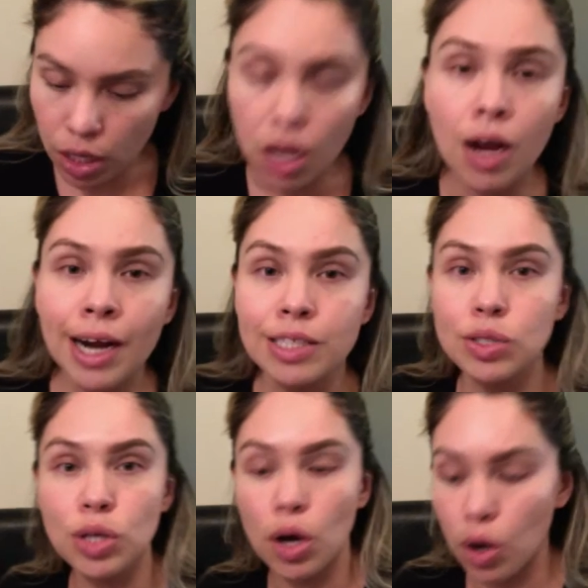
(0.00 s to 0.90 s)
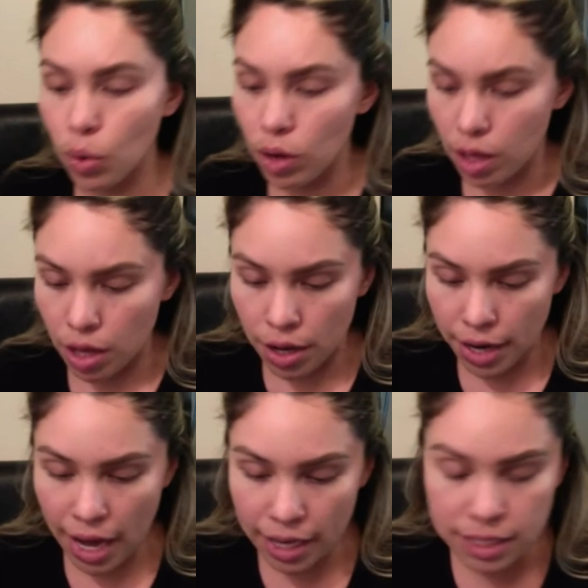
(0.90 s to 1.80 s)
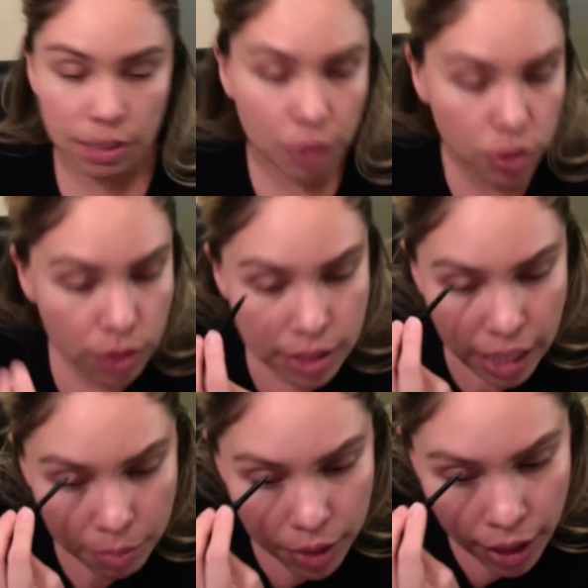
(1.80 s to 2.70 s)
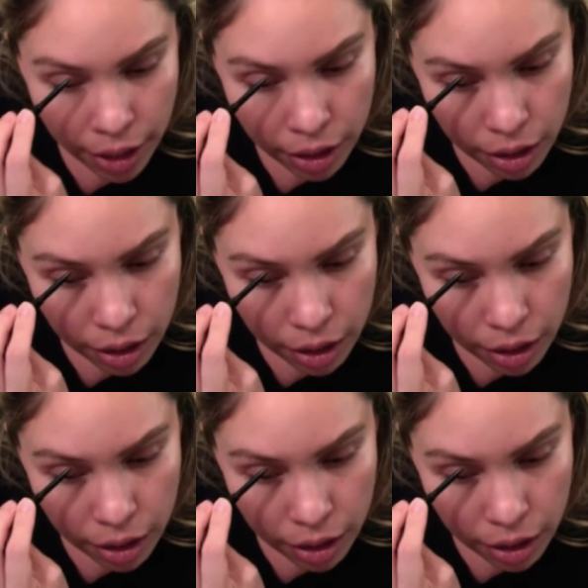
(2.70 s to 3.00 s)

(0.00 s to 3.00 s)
Alright. So, next I'm going to do the same thing.